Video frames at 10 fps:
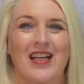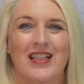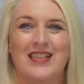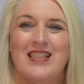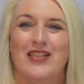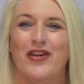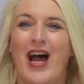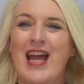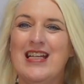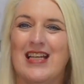still
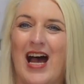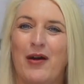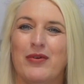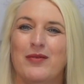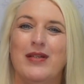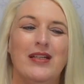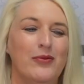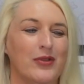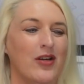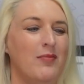hang tight with me
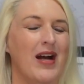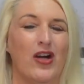with all my